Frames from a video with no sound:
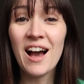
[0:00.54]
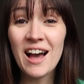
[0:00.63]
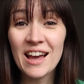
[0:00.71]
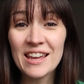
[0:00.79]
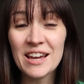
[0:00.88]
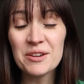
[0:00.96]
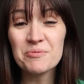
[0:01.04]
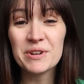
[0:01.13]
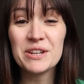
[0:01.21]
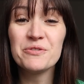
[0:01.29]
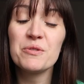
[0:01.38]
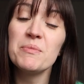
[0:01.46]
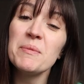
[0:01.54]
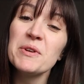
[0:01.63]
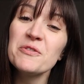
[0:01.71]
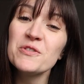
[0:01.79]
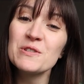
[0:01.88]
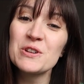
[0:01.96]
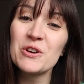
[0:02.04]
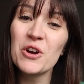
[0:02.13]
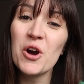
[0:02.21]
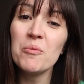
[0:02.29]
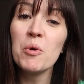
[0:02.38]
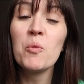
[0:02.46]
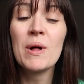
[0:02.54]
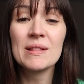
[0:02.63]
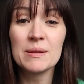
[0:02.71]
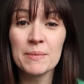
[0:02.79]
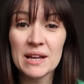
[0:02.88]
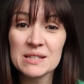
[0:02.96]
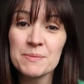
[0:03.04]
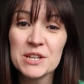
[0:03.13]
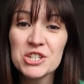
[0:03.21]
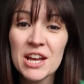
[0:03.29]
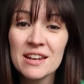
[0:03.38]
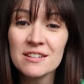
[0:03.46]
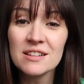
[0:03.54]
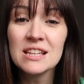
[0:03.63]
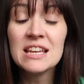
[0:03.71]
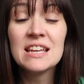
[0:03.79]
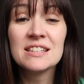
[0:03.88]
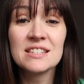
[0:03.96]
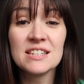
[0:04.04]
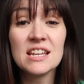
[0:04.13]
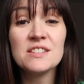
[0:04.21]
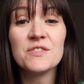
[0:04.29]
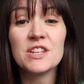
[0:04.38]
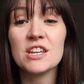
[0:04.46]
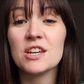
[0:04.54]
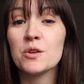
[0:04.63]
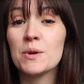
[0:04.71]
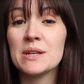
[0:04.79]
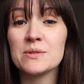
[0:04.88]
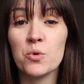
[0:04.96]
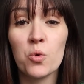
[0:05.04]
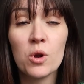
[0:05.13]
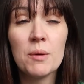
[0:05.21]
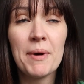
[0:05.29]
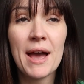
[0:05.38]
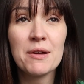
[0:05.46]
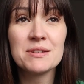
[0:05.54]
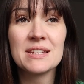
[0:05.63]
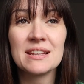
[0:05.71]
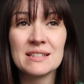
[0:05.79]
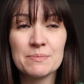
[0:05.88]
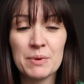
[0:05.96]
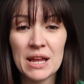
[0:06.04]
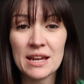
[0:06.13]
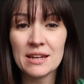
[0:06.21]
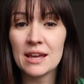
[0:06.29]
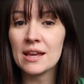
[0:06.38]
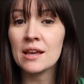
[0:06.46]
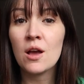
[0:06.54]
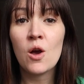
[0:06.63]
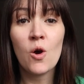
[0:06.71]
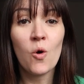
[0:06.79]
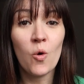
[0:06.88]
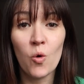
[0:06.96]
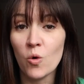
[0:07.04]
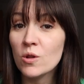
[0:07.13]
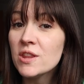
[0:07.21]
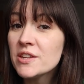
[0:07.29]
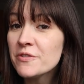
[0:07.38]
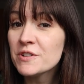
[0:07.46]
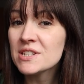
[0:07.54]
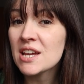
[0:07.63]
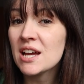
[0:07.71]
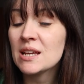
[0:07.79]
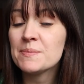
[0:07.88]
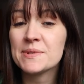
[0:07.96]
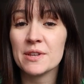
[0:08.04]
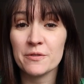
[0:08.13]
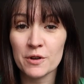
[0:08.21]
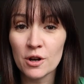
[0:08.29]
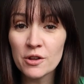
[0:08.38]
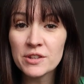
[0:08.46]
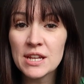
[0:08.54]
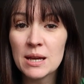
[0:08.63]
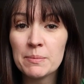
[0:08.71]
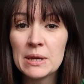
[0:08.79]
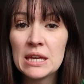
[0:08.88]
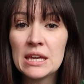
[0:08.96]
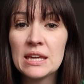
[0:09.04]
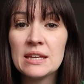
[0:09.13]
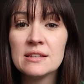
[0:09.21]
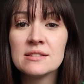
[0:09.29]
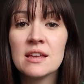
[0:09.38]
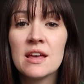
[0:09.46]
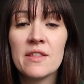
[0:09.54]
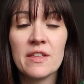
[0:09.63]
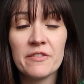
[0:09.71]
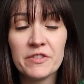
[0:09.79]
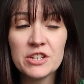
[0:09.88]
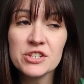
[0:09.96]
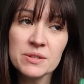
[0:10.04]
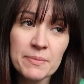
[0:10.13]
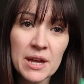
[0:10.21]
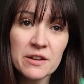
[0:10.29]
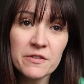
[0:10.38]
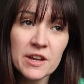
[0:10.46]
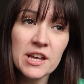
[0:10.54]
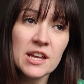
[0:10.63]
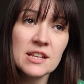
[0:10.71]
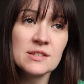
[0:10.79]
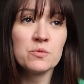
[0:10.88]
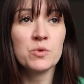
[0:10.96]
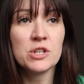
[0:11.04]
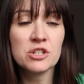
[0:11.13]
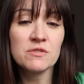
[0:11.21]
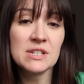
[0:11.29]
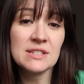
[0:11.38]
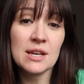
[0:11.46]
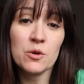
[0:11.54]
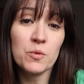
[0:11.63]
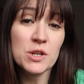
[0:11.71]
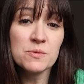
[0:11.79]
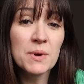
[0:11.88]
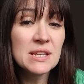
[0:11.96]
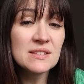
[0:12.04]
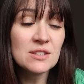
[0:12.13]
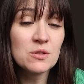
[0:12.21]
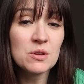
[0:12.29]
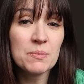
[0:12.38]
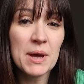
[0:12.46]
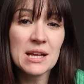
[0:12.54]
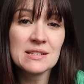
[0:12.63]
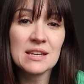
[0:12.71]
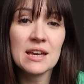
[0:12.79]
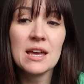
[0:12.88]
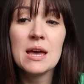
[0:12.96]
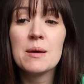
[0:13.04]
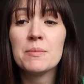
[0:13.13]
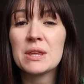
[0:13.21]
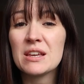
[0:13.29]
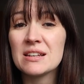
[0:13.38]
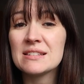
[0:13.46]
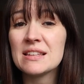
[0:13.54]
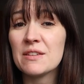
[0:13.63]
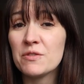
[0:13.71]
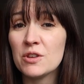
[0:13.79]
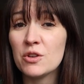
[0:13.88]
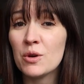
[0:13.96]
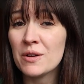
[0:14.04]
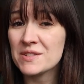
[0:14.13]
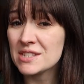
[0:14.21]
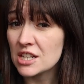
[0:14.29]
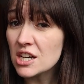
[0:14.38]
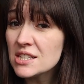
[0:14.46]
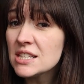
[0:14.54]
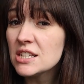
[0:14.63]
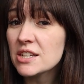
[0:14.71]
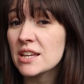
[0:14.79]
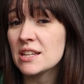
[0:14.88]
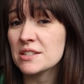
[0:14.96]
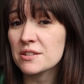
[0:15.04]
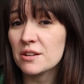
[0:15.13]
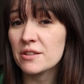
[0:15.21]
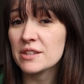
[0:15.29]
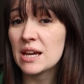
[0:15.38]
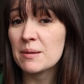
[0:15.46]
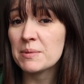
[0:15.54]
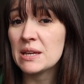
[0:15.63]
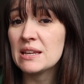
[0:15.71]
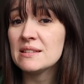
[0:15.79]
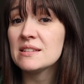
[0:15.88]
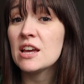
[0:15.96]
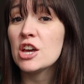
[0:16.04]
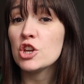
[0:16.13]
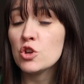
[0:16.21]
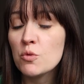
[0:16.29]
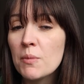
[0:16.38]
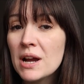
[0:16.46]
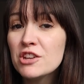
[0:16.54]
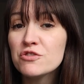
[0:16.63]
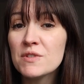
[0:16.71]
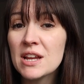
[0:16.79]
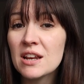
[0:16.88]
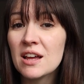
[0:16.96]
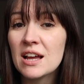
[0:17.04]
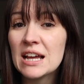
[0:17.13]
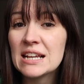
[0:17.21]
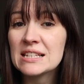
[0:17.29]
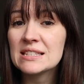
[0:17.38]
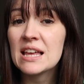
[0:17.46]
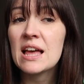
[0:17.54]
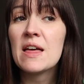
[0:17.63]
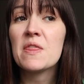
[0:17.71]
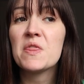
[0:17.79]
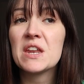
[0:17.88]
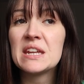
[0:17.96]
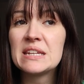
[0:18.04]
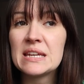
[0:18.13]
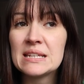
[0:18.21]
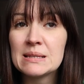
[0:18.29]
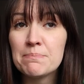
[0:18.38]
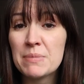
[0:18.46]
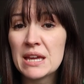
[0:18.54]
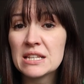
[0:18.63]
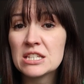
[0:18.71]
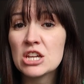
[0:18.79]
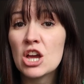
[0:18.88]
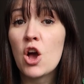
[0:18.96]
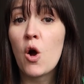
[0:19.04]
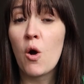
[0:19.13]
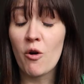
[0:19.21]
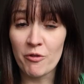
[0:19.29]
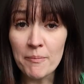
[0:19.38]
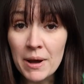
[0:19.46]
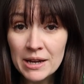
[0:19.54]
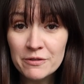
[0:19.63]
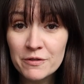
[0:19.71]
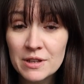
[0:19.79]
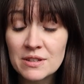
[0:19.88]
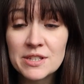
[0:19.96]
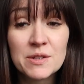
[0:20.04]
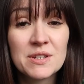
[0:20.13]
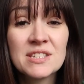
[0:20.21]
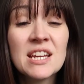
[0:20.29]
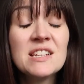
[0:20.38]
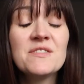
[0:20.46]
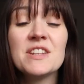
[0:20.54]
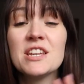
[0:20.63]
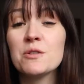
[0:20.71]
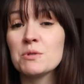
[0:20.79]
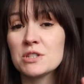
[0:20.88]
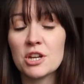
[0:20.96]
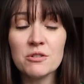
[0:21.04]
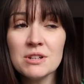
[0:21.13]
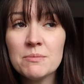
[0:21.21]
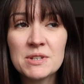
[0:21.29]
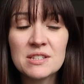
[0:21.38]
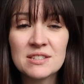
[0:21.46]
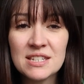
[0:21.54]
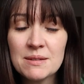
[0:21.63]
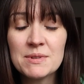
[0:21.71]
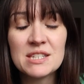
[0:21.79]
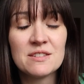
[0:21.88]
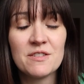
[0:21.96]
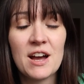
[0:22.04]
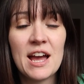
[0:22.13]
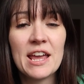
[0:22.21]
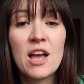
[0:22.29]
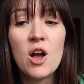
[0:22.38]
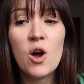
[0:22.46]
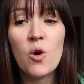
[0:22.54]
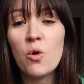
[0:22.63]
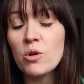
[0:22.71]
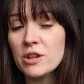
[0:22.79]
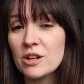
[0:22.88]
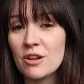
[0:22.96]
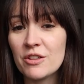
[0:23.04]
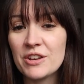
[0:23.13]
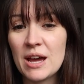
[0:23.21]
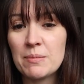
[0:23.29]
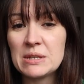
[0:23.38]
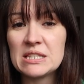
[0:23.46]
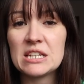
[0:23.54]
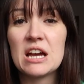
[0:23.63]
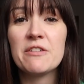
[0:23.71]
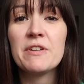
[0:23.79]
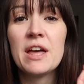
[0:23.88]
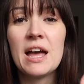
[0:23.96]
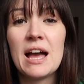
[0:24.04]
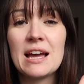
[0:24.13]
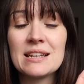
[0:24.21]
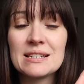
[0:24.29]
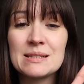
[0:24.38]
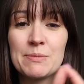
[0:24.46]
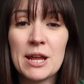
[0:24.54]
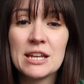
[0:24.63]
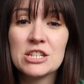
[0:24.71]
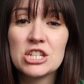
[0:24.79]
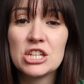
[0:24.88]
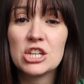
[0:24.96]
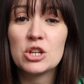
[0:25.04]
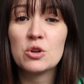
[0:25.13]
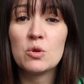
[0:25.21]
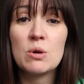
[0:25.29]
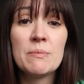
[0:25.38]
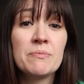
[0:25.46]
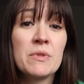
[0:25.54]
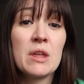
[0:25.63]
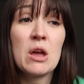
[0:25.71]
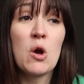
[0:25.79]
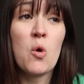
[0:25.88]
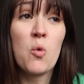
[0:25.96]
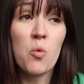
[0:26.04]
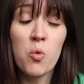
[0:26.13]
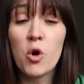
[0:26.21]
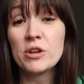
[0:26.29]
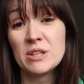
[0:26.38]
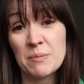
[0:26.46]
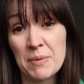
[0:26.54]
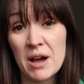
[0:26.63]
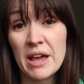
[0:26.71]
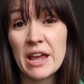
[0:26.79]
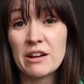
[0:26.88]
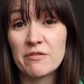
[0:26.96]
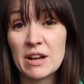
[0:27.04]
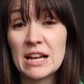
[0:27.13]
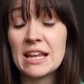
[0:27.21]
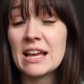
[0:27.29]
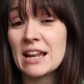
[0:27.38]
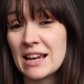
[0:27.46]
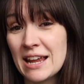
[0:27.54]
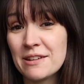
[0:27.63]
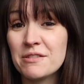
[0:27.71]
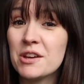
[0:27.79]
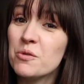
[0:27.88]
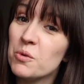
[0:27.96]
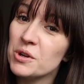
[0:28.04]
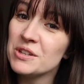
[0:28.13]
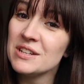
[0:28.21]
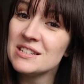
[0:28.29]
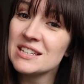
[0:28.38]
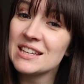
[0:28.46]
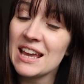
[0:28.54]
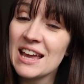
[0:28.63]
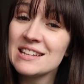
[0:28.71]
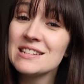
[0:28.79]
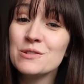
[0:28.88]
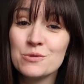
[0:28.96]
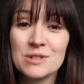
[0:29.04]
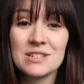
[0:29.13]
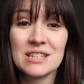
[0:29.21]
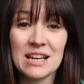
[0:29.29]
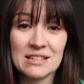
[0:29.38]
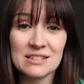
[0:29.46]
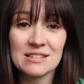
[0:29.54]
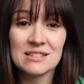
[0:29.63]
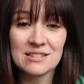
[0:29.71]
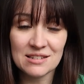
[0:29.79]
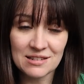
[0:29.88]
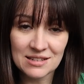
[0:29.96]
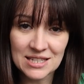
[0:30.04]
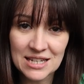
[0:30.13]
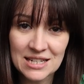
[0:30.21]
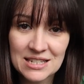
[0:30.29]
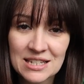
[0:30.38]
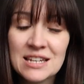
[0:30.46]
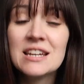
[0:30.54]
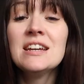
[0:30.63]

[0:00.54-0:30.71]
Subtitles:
Hi, I'm Ray from mummyof4.com. Welcome back to my channel. Today's video is all about explaining all the different types of cloth nappies, their features and benefits, which are easier, which might suit you better, because if you have started looking into cloth nappies, you might realize that it is a bit of a minefield. So today's video will totally demystify all the cloth nappy stuff and explain to you what you're buying really, and let you know what you need to get in order to get started.